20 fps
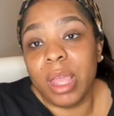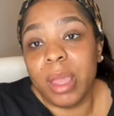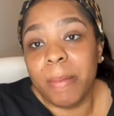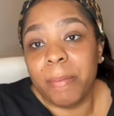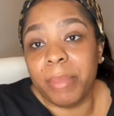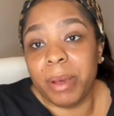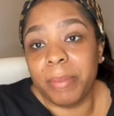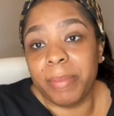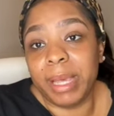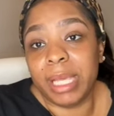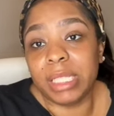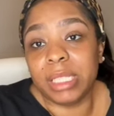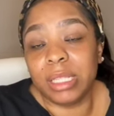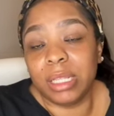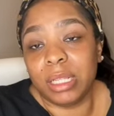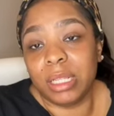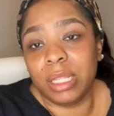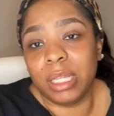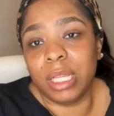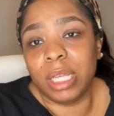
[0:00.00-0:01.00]
But
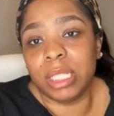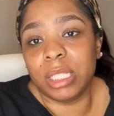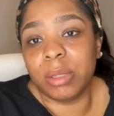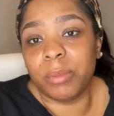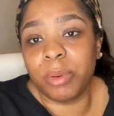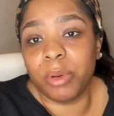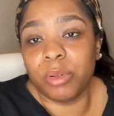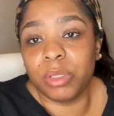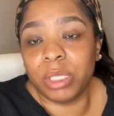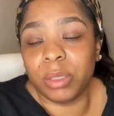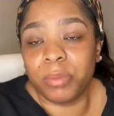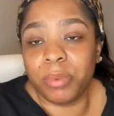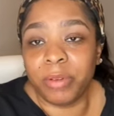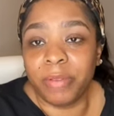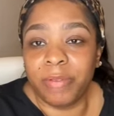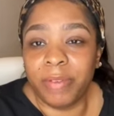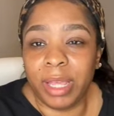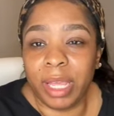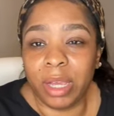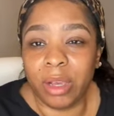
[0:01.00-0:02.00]
basically it's supposed to
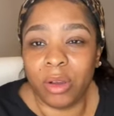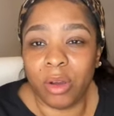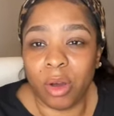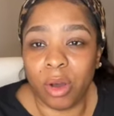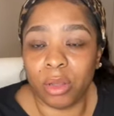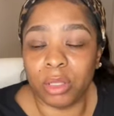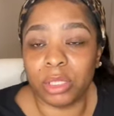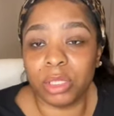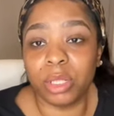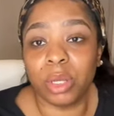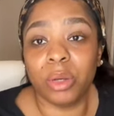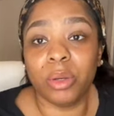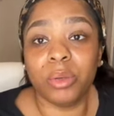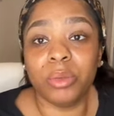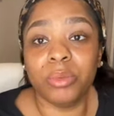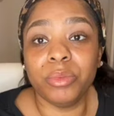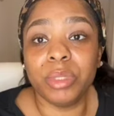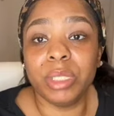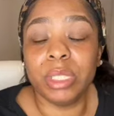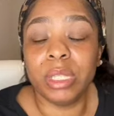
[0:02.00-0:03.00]
prevent
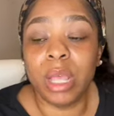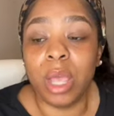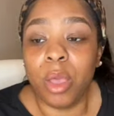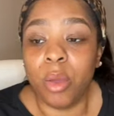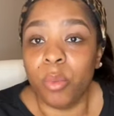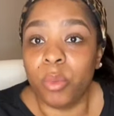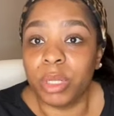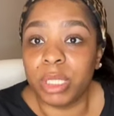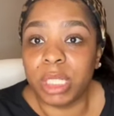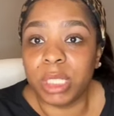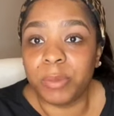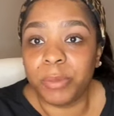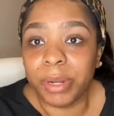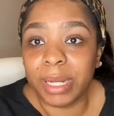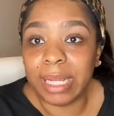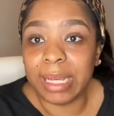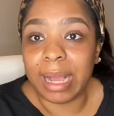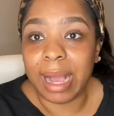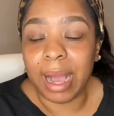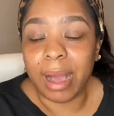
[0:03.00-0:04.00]
gallstones, which is
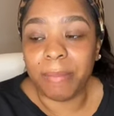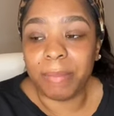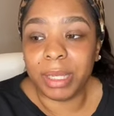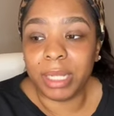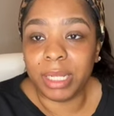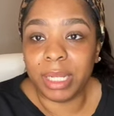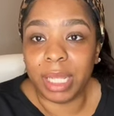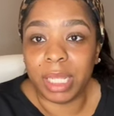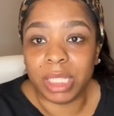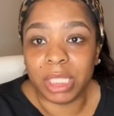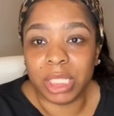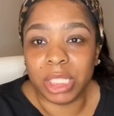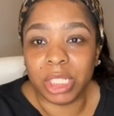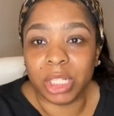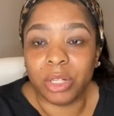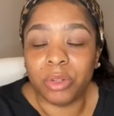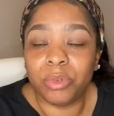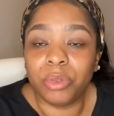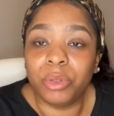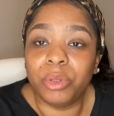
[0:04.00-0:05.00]
pretty common in
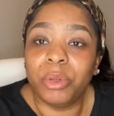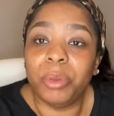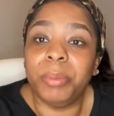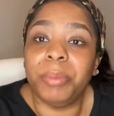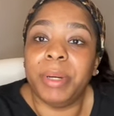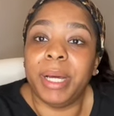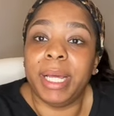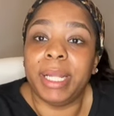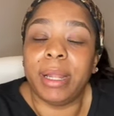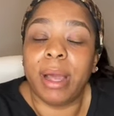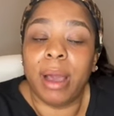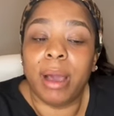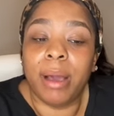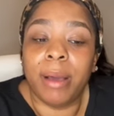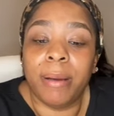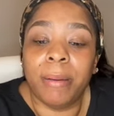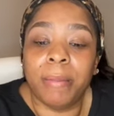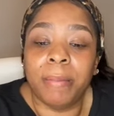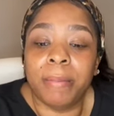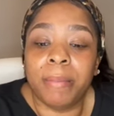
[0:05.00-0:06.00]
general, but
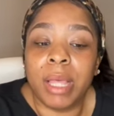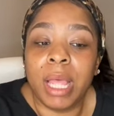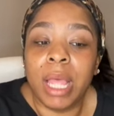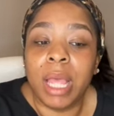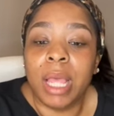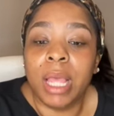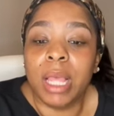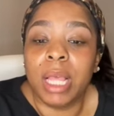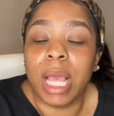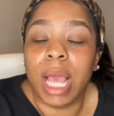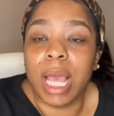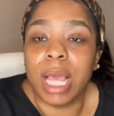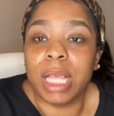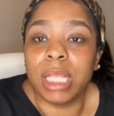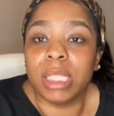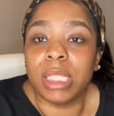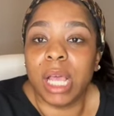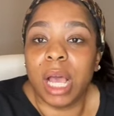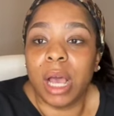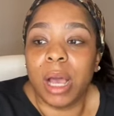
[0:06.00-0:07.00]

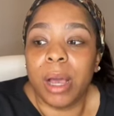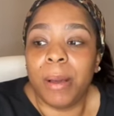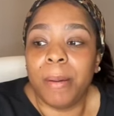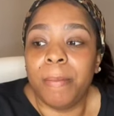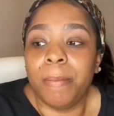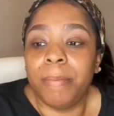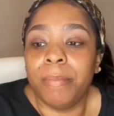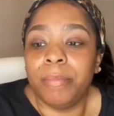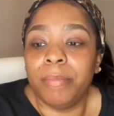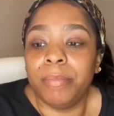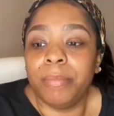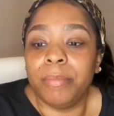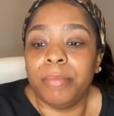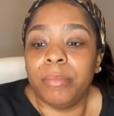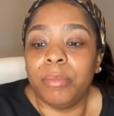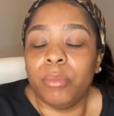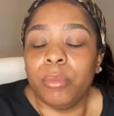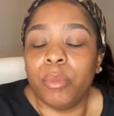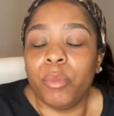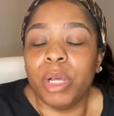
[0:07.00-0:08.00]
it's
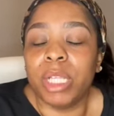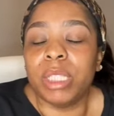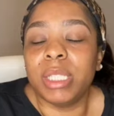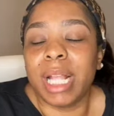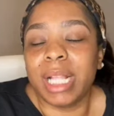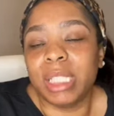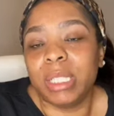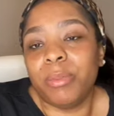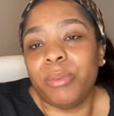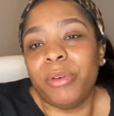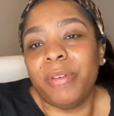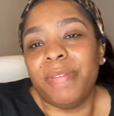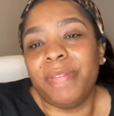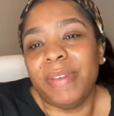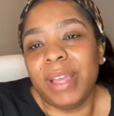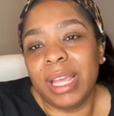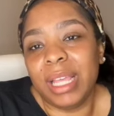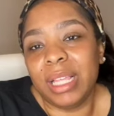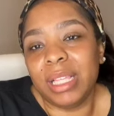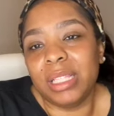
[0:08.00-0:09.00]
not to
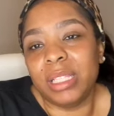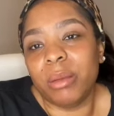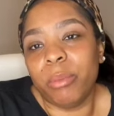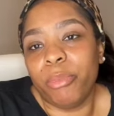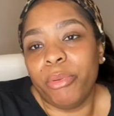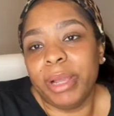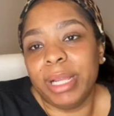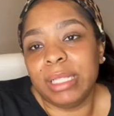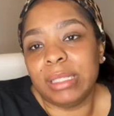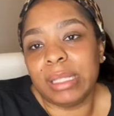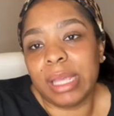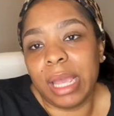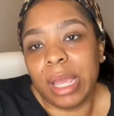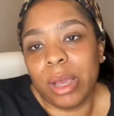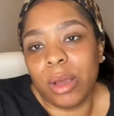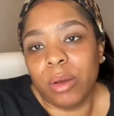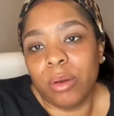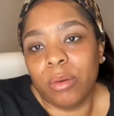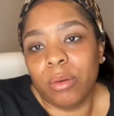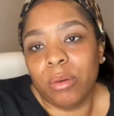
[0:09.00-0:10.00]
prevent, it's to break
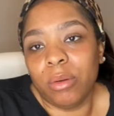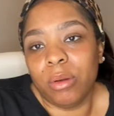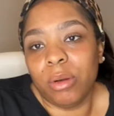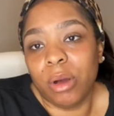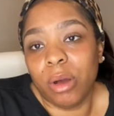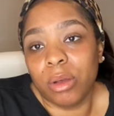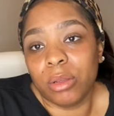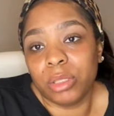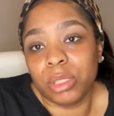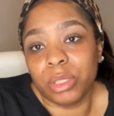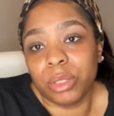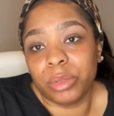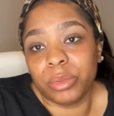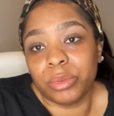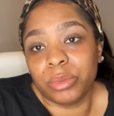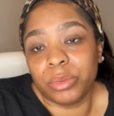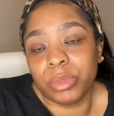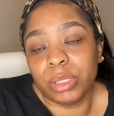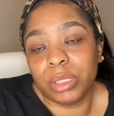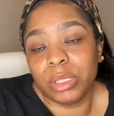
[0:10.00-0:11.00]
down
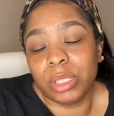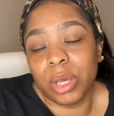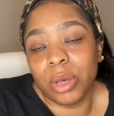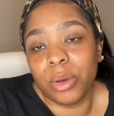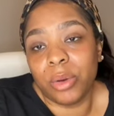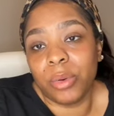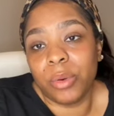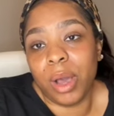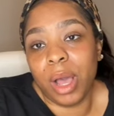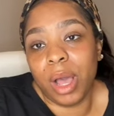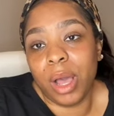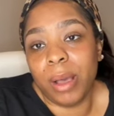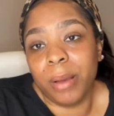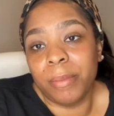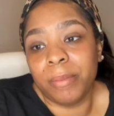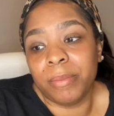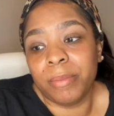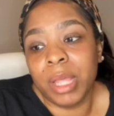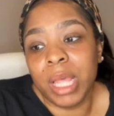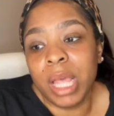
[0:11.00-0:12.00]
gallstones. So
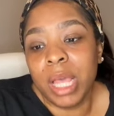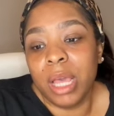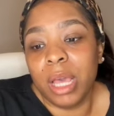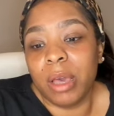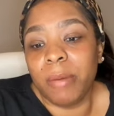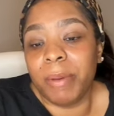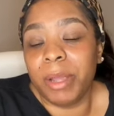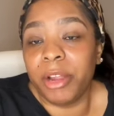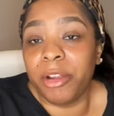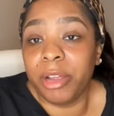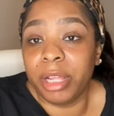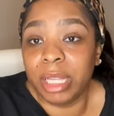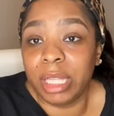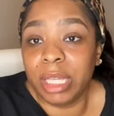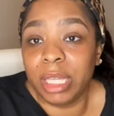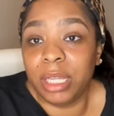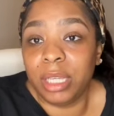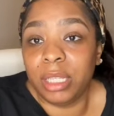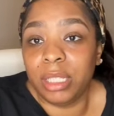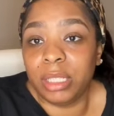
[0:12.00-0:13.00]

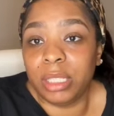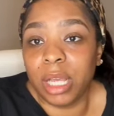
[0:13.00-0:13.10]
apparently